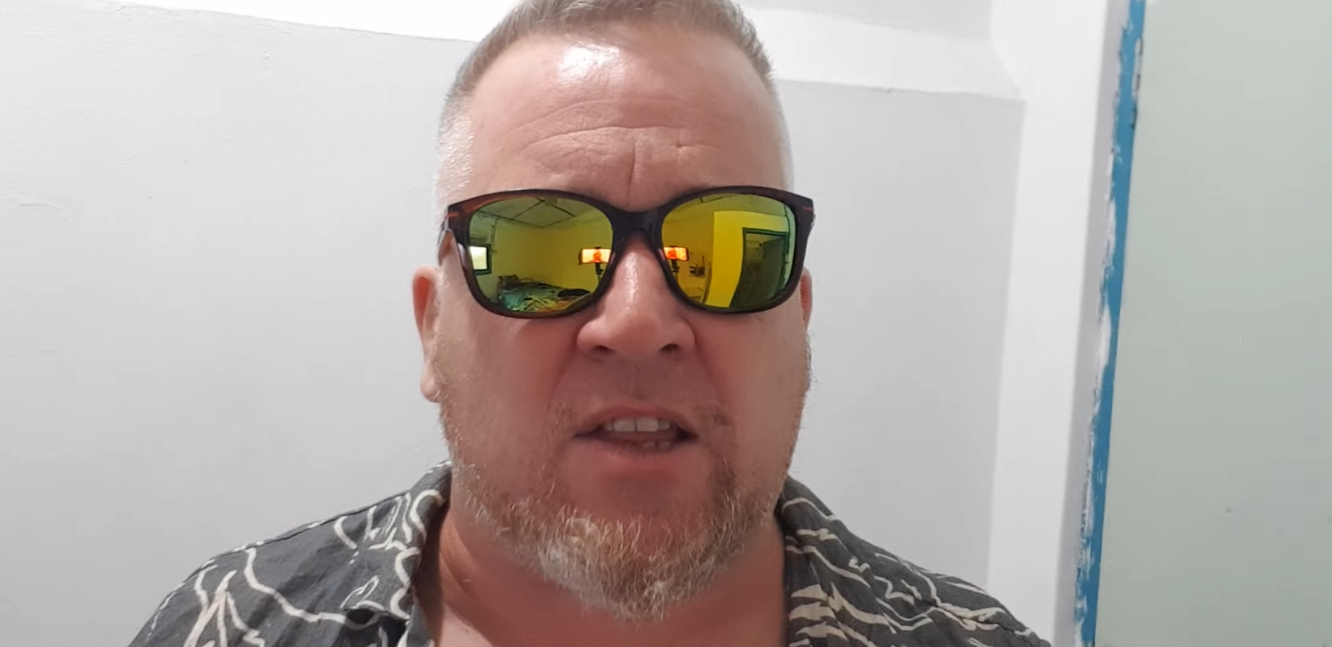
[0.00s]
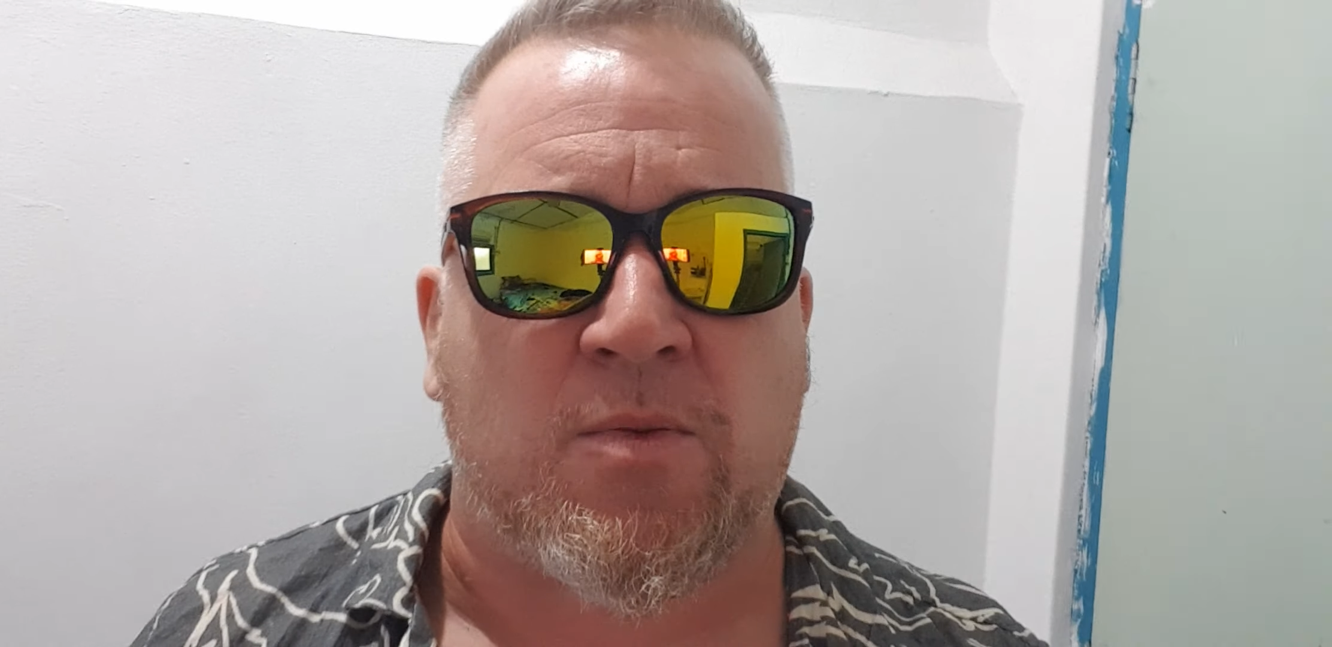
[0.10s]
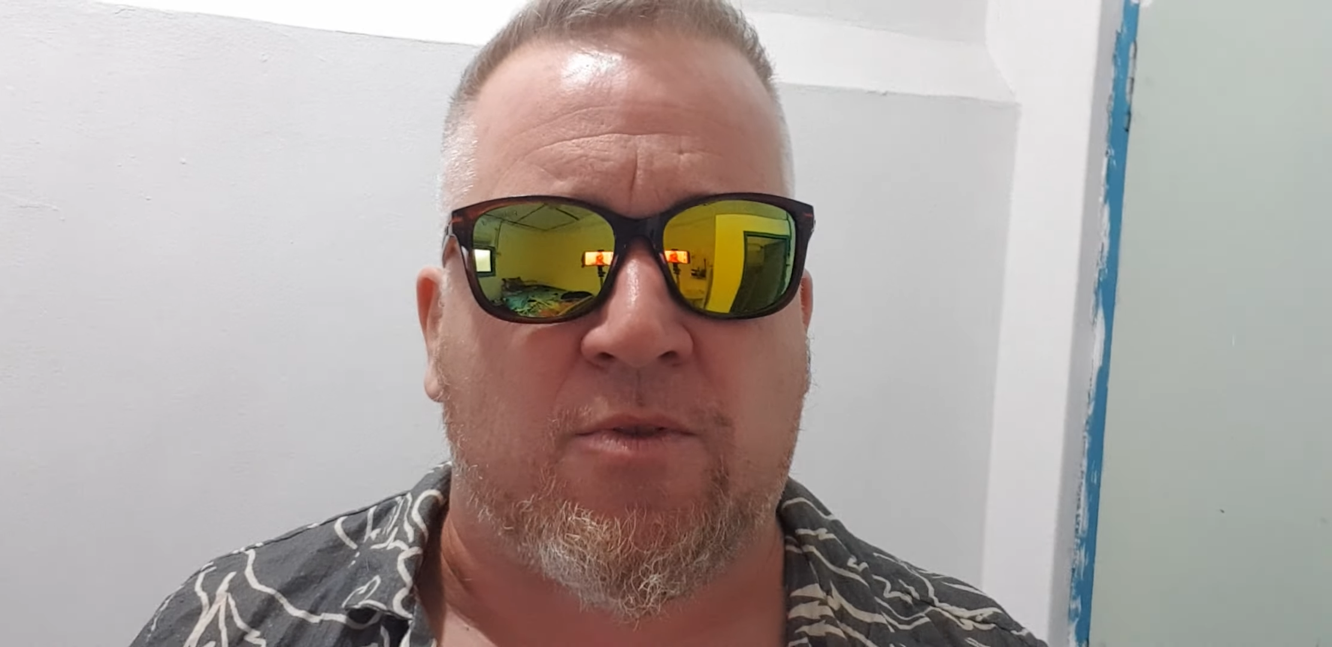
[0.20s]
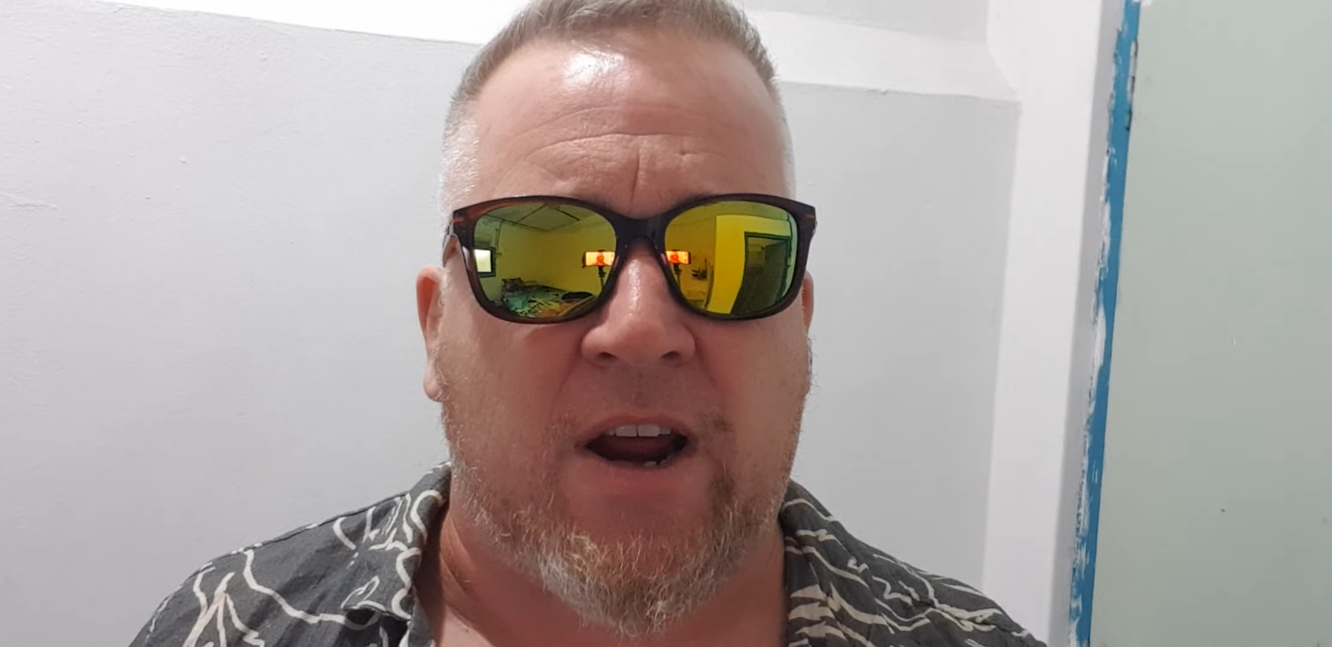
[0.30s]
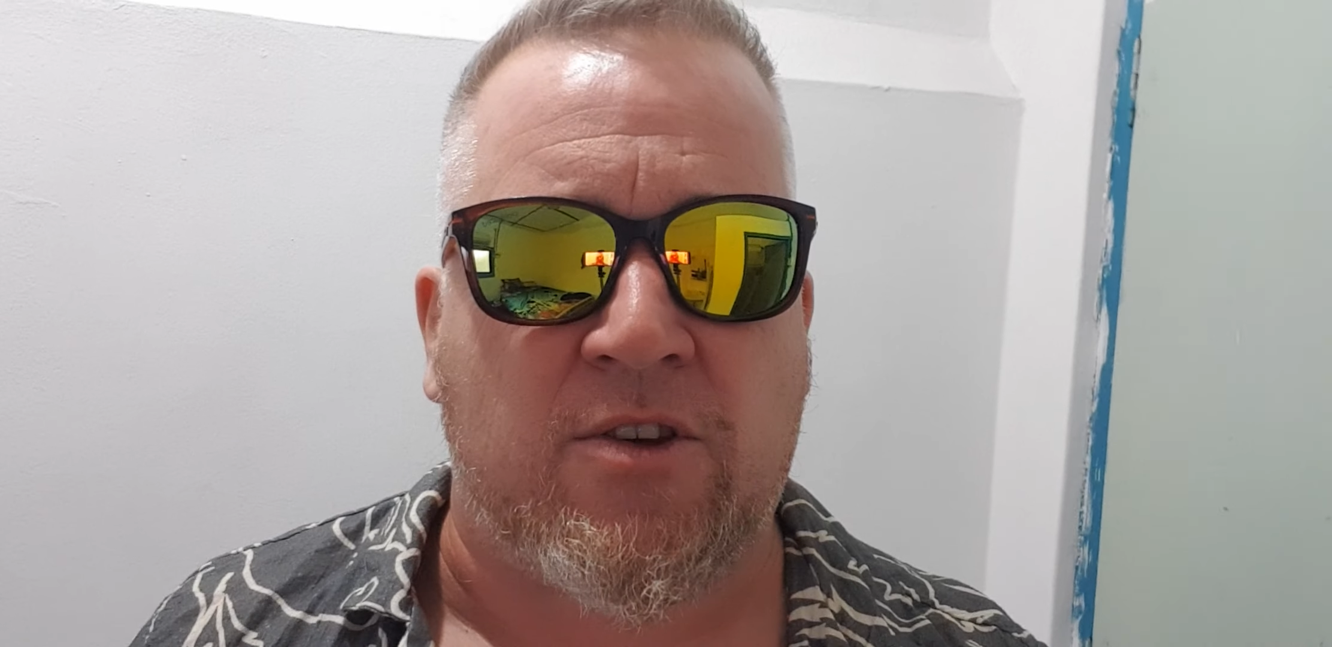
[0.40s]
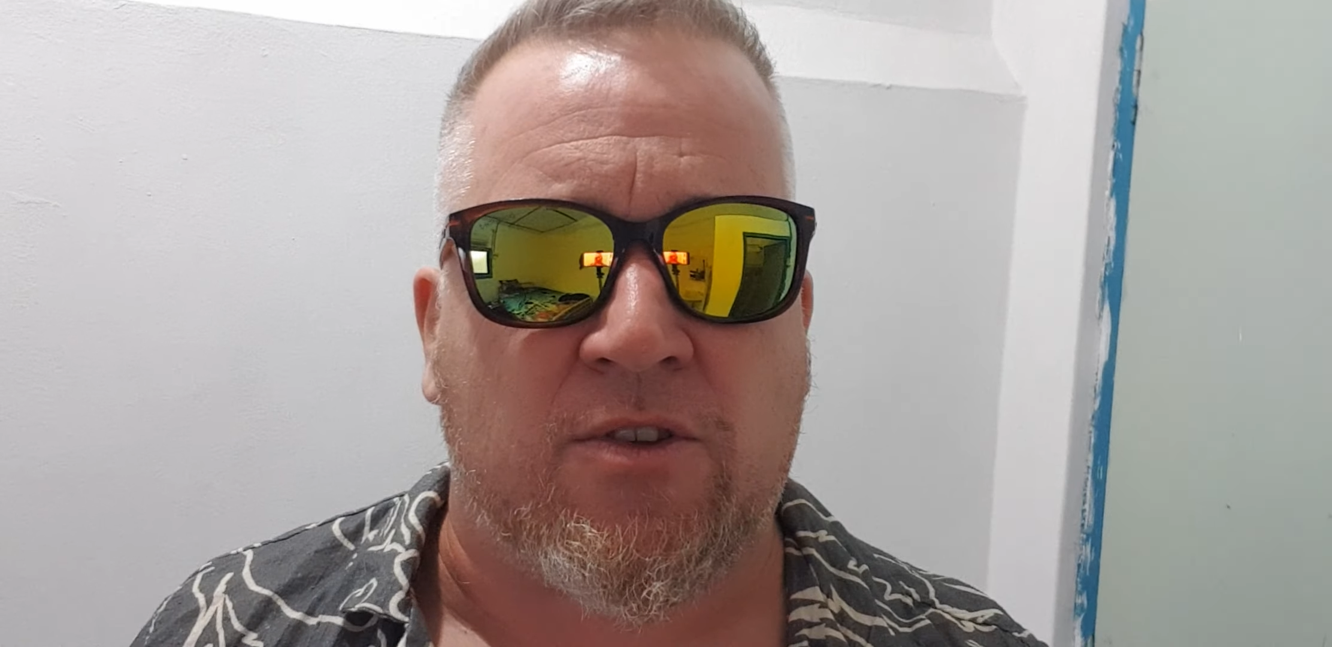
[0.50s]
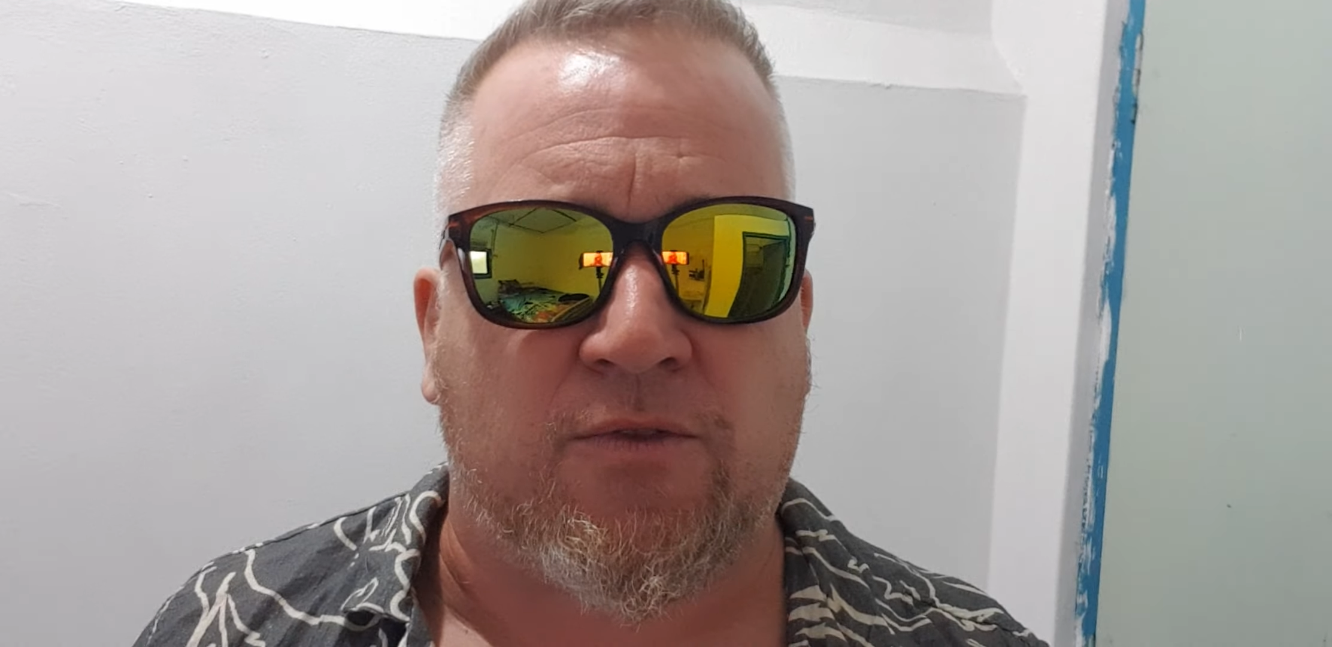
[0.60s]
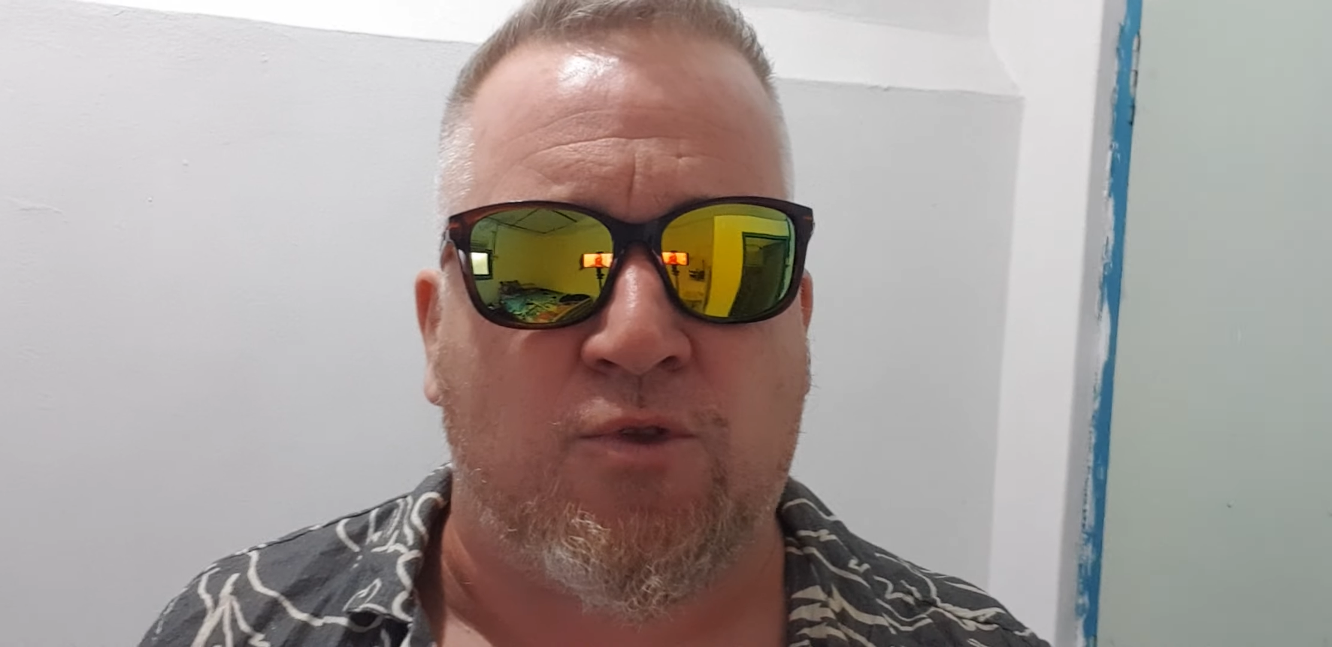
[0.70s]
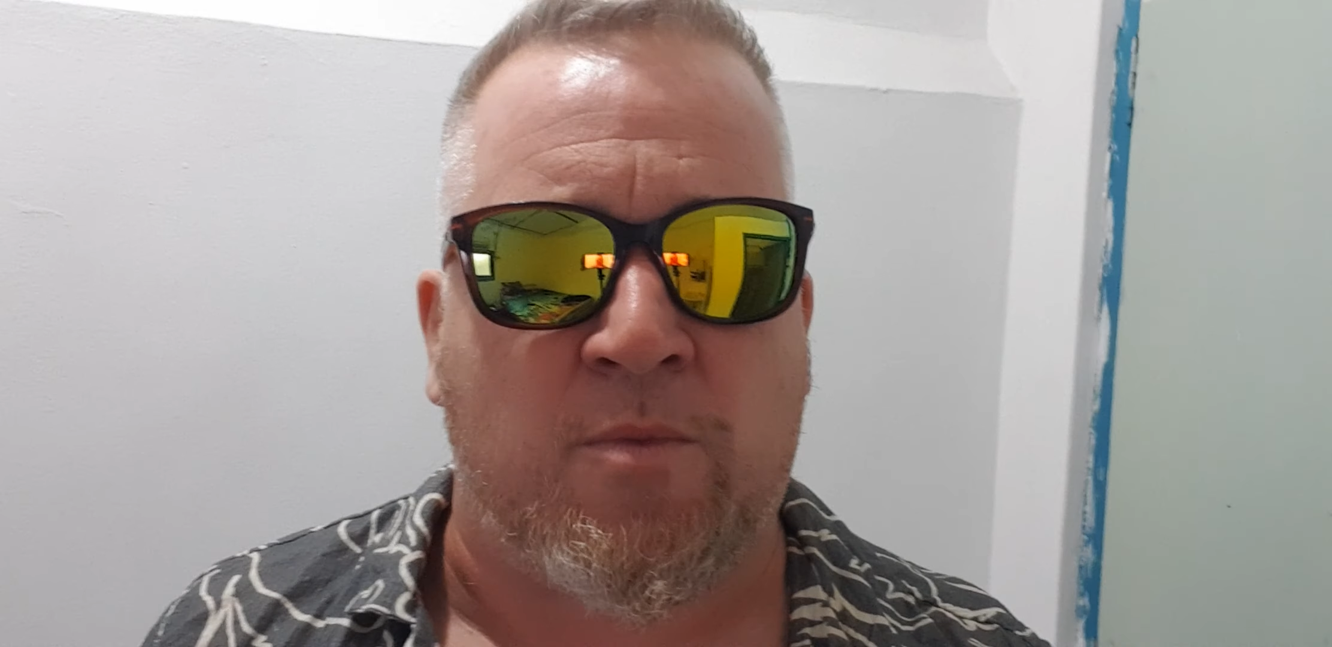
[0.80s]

inspirations for